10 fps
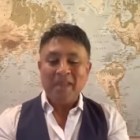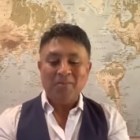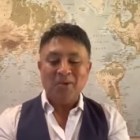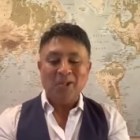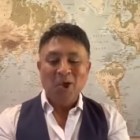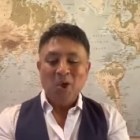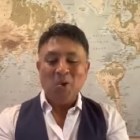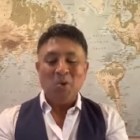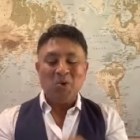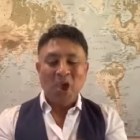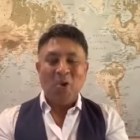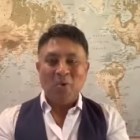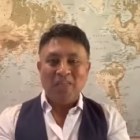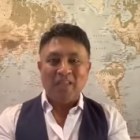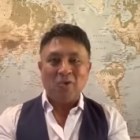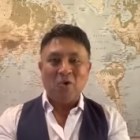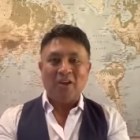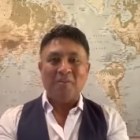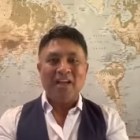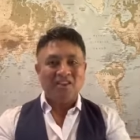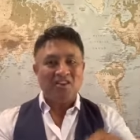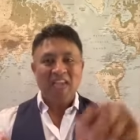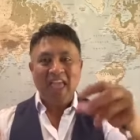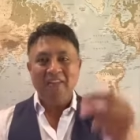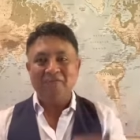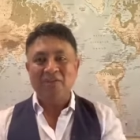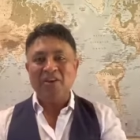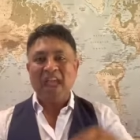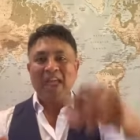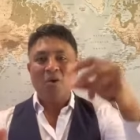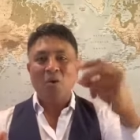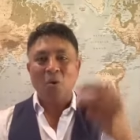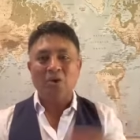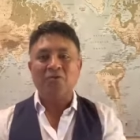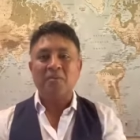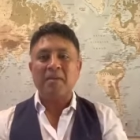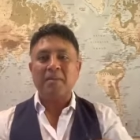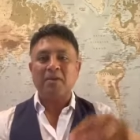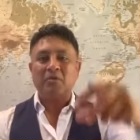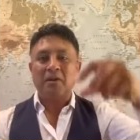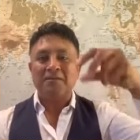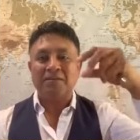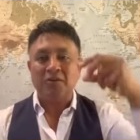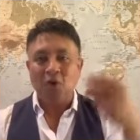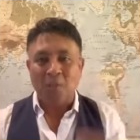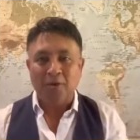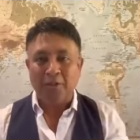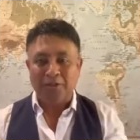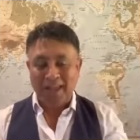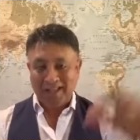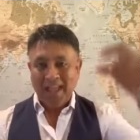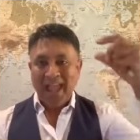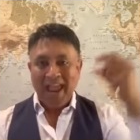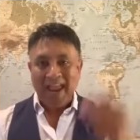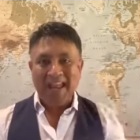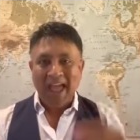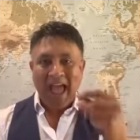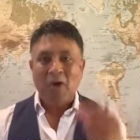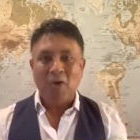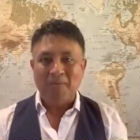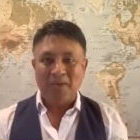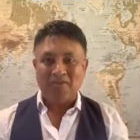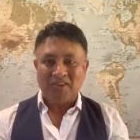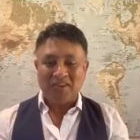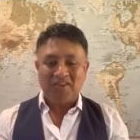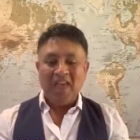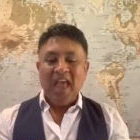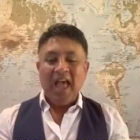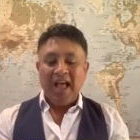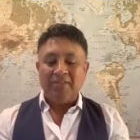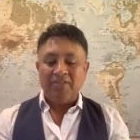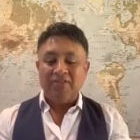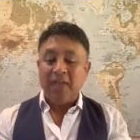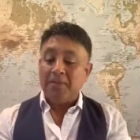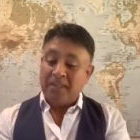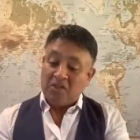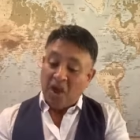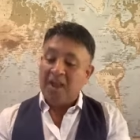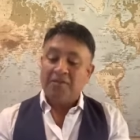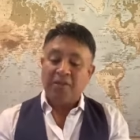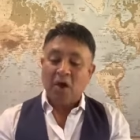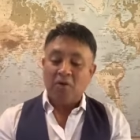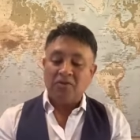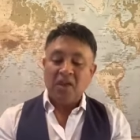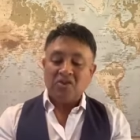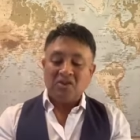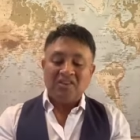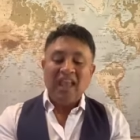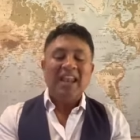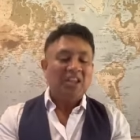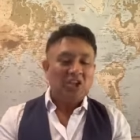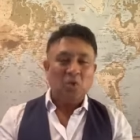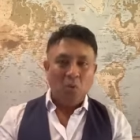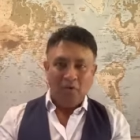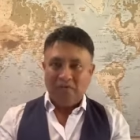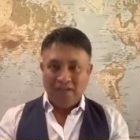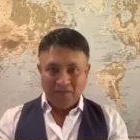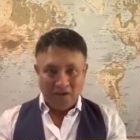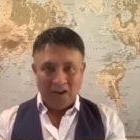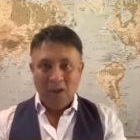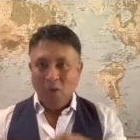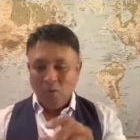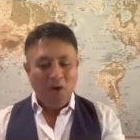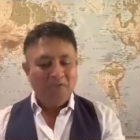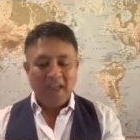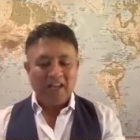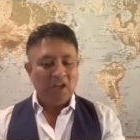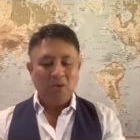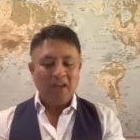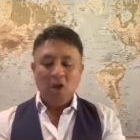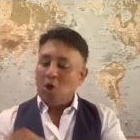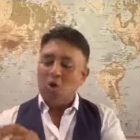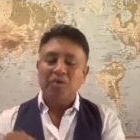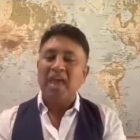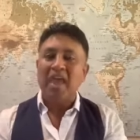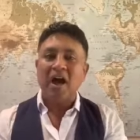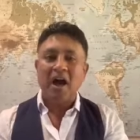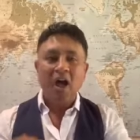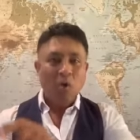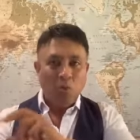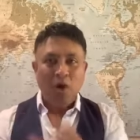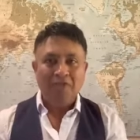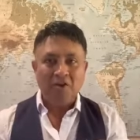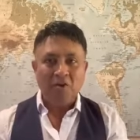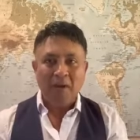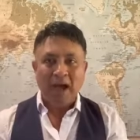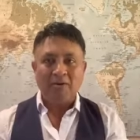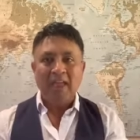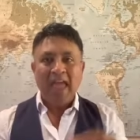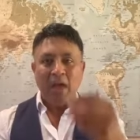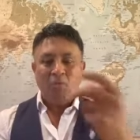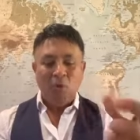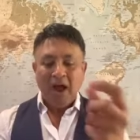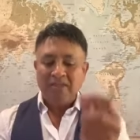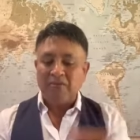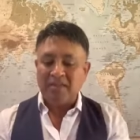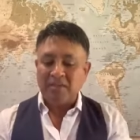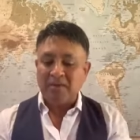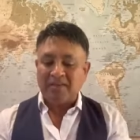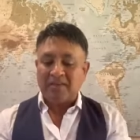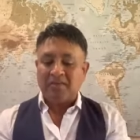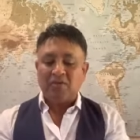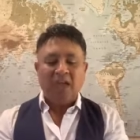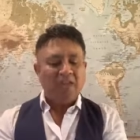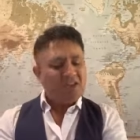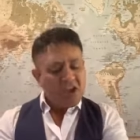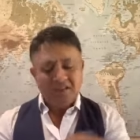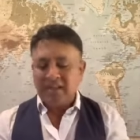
people who know what they're talking about, just everyday, ordinary people doing phenomenal things in our business. And there'll be nine of those just telling you what they've done, what they're doing, who they are, what they're about, and why they're in the business. So they're